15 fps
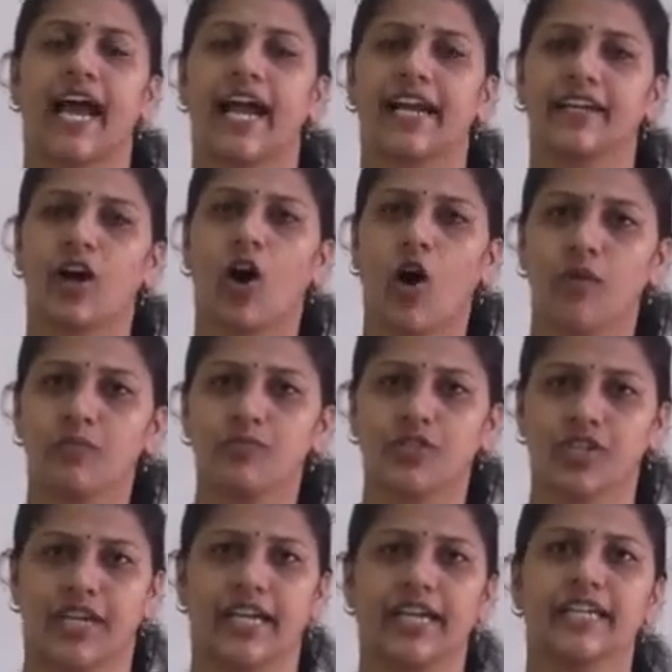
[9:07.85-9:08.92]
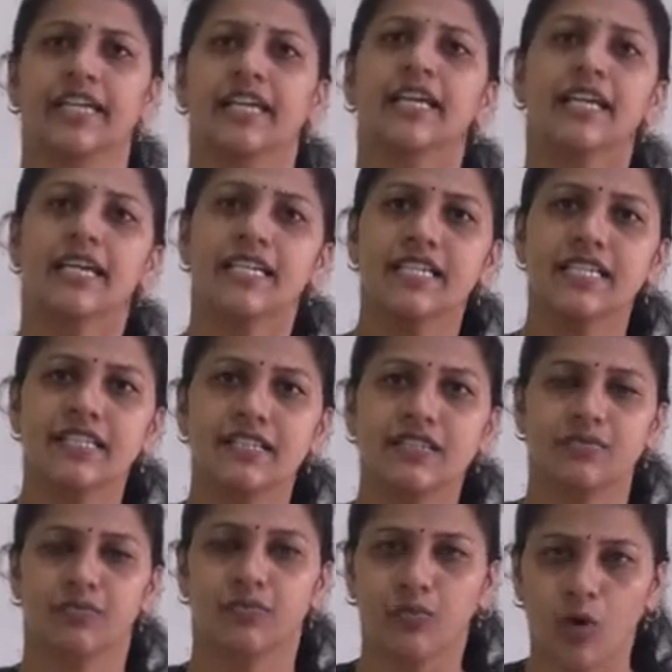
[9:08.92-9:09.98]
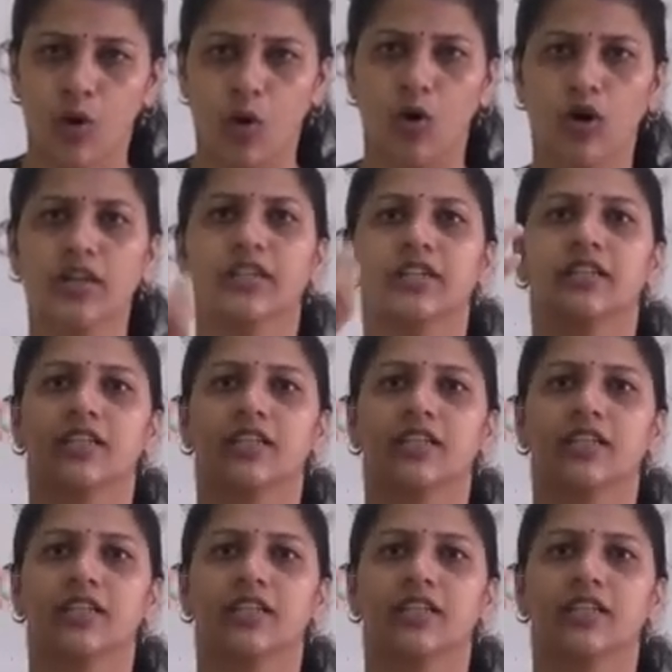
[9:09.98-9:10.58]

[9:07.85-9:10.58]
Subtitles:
and the object is more,